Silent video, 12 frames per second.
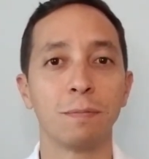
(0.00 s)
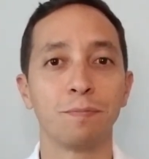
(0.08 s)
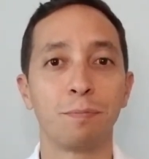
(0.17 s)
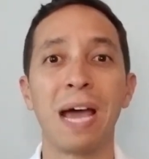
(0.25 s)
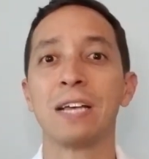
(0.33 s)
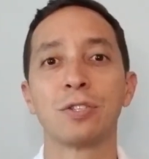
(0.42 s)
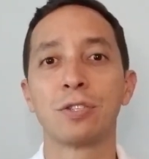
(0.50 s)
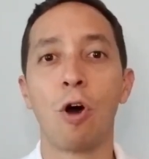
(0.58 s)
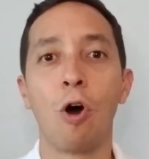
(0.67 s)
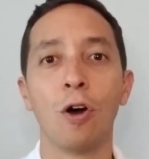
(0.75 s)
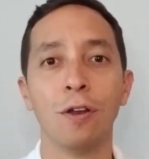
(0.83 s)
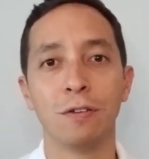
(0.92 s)
pass
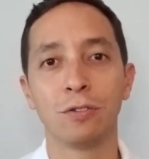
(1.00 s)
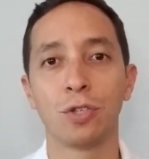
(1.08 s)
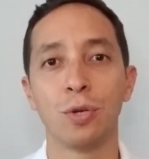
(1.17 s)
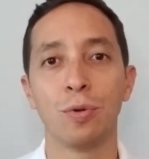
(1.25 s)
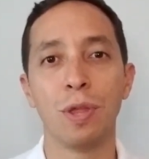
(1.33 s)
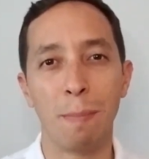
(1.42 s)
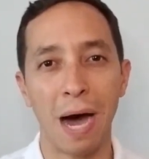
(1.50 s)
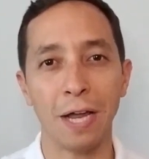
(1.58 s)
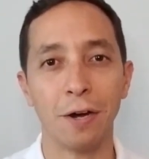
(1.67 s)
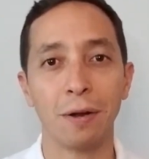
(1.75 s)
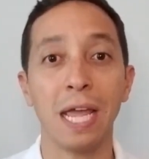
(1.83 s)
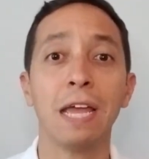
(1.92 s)
on to the
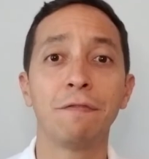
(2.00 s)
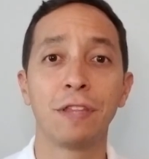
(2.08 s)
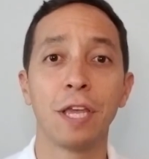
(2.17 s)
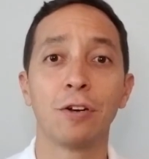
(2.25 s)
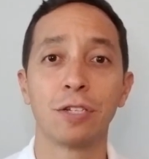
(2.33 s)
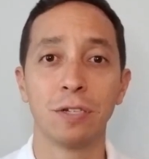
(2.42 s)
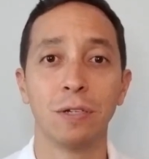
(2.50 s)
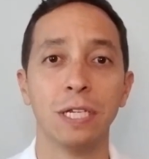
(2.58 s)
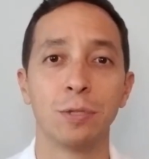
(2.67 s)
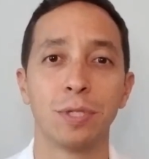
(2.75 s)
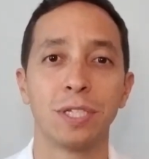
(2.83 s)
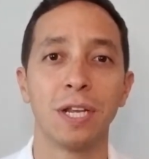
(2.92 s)
buyer if they are still
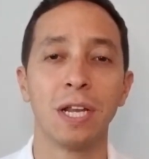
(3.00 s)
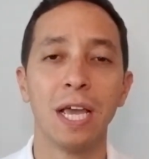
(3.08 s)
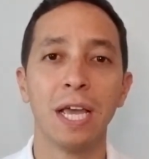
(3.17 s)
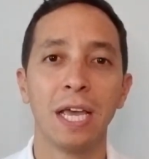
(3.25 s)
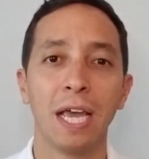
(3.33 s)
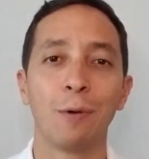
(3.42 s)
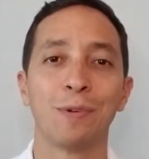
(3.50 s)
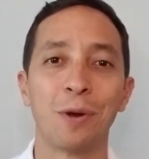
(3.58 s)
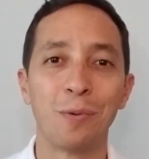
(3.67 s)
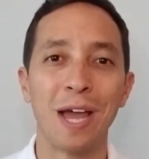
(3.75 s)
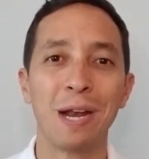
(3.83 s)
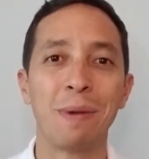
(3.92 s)
interested. And with the
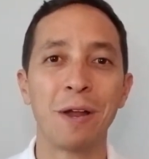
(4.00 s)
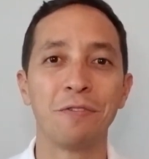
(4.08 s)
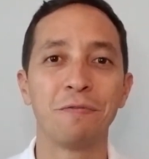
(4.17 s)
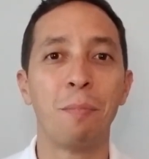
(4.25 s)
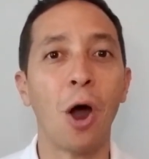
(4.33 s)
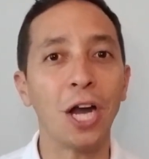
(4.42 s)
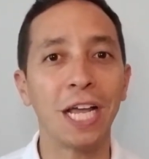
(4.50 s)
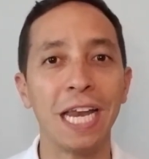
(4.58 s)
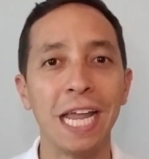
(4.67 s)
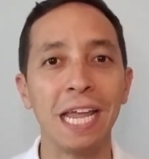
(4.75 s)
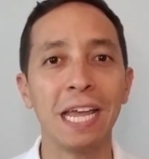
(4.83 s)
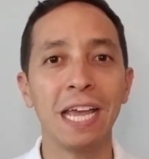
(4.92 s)
right amount of
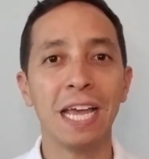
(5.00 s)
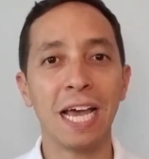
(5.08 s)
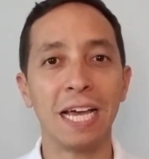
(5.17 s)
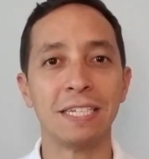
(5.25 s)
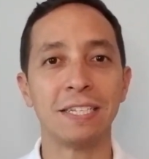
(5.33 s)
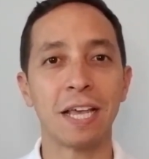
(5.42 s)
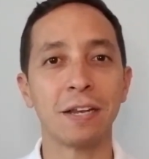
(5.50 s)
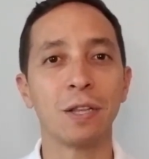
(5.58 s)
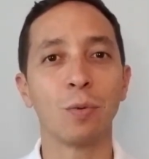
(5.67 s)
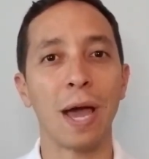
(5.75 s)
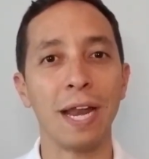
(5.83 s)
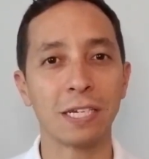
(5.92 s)
marketing and setting
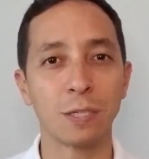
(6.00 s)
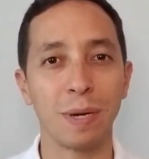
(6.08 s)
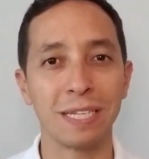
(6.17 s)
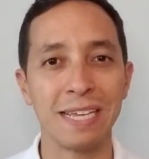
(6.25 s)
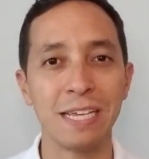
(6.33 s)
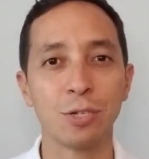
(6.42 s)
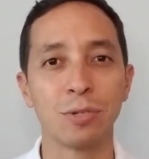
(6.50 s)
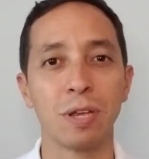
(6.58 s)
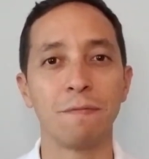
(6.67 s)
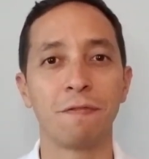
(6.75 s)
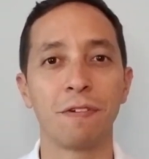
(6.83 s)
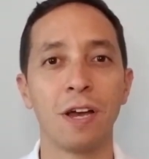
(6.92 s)
the right expectations
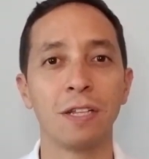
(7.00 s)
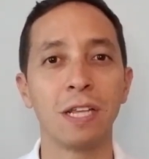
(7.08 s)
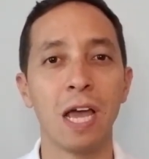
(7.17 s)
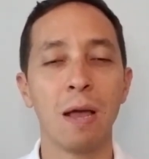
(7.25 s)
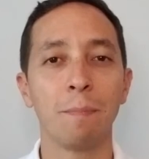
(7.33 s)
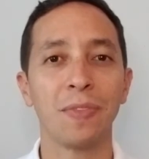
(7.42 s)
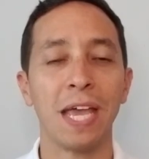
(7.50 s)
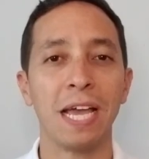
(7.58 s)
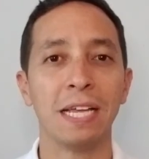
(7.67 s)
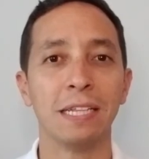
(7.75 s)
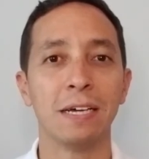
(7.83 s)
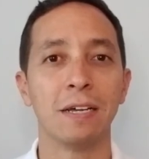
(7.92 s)
up front
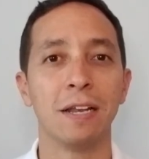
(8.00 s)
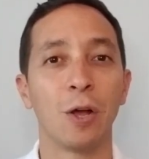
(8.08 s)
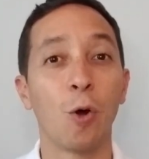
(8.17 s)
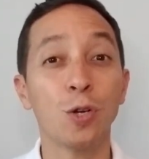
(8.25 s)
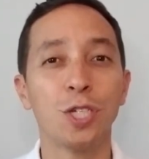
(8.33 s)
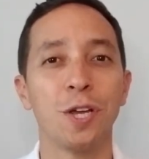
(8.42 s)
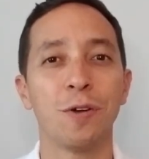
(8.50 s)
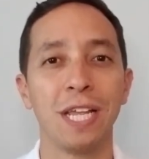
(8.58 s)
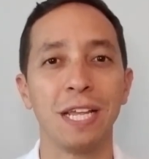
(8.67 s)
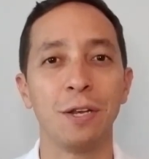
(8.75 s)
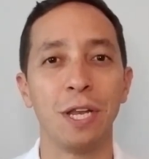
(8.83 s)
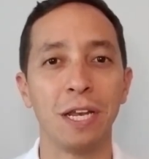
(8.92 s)
and
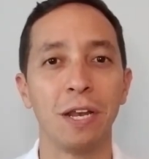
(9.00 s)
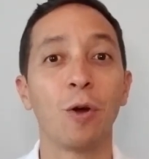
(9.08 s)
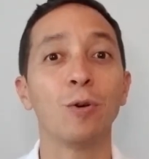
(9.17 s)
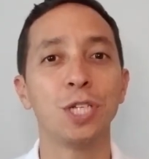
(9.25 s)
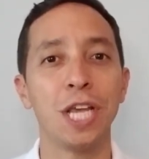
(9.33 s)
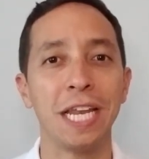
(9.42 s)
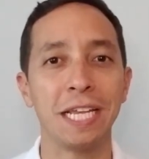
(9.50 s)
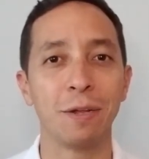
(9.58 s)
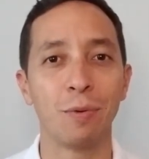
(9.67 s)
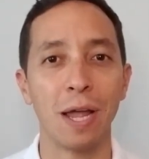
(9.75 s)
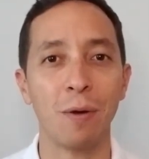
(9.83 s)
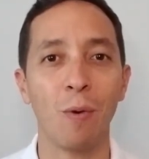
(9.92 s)
negotiating in the
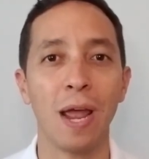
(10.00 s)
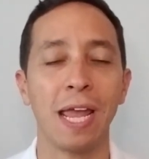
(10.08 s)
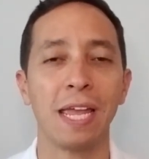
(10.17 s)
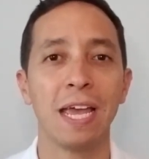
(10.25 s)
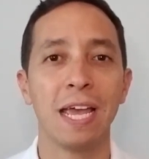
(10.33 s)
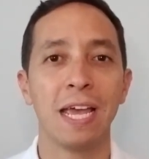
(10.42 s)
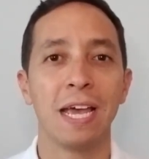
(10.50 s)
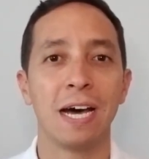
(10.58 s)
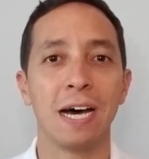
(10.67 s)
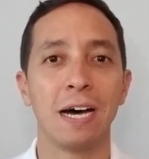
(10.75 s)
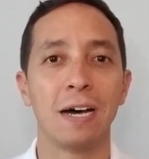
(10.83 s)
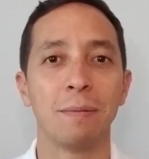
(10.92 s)
right way,
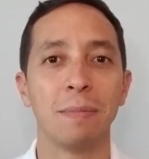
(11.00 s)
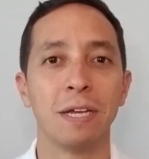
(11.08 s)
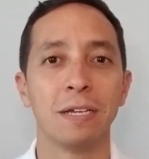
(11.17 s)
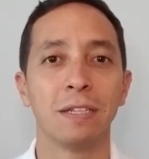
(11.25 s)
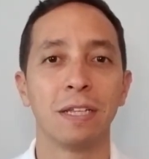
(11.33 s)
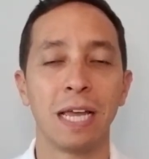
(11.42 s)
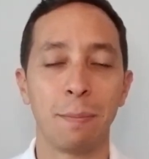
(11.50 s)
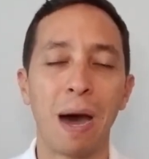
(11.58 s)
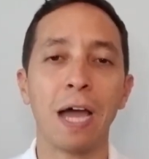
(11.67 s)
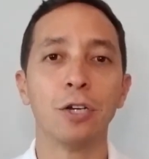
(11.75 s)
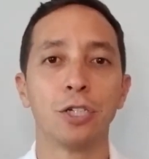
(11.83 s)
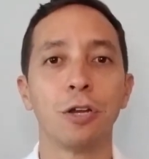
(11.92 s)
a
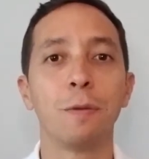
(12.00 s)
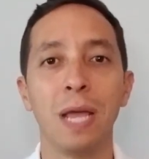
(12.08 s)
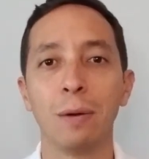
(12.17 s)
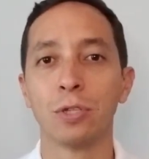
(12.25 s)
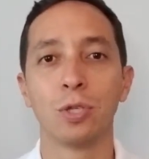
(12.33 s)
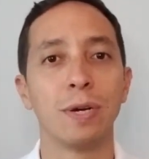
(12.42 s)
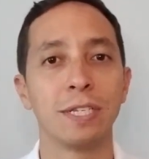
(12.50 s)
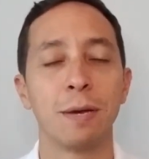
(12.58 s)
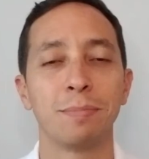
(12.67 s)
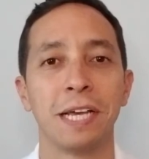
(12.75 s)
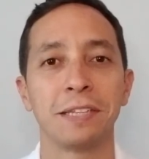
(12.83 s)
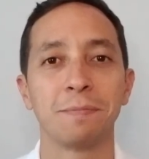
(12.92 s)
buyer should be able to
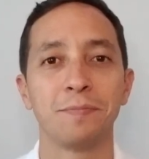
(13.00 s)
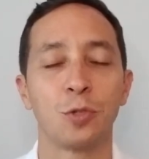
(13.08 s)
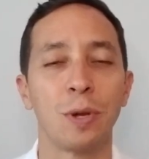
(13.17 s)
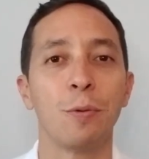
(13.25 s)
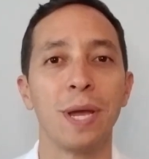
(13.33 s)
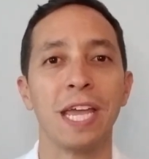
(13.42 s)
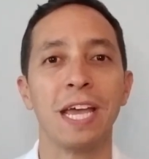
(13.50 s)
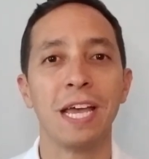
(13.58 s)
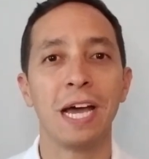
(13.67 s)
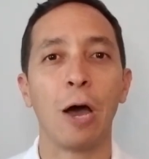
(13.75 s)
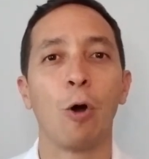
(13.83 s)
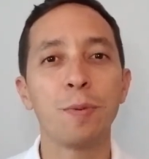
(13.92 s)
accept that. So anyway,
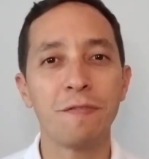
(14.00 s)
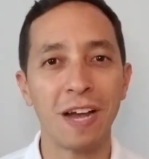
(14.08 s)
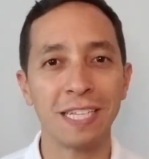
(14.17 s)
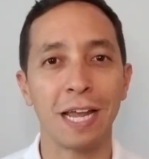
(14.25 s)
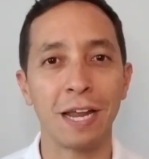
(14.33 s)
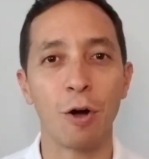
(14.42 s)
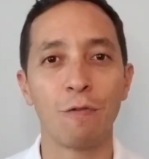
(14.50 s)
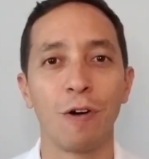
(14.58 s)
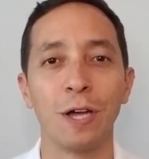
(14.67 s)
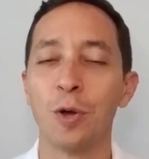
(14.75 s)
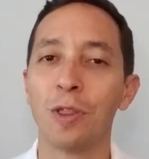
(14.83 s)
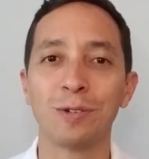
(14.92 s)
I hope you find that helpful.
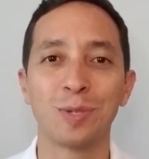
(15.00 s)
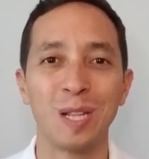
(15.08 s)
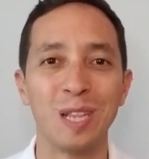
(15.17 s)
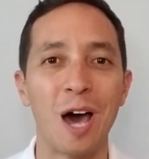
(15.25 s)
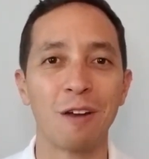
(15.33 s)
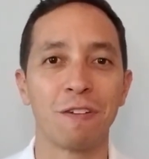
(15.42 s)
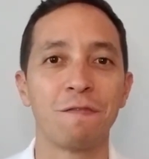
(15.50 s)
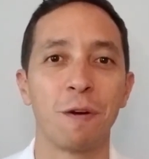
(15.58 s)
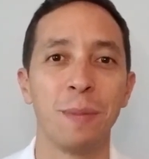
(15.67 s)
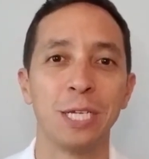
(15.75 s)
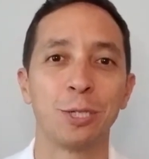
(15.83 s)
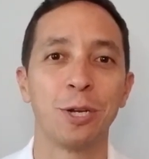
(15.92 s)
I know that was a lot of
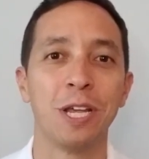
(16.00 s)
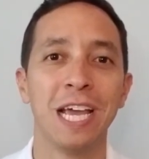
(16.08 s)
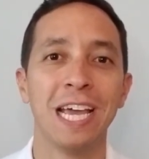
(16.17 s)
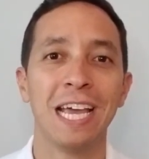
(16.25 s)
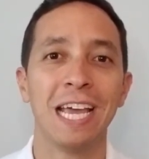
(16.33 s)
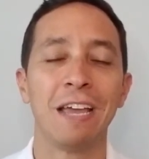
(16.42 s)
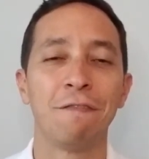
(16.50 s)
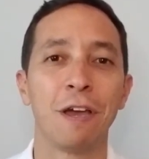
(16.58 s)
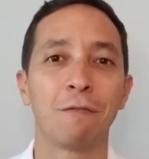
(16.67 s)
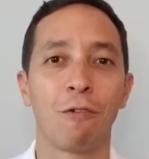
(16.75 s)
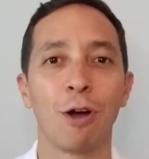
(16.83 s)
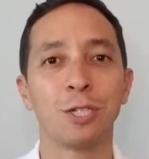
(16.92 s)
information. If you
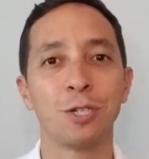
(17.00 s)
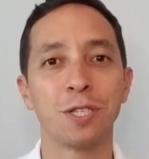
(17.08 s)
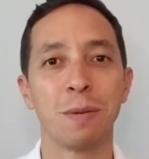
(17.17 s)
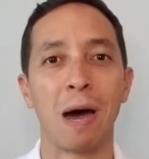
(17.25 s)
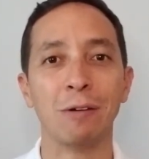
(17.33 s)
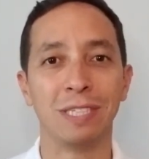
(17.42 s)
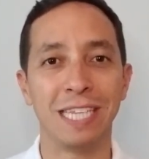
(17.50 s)
have questions about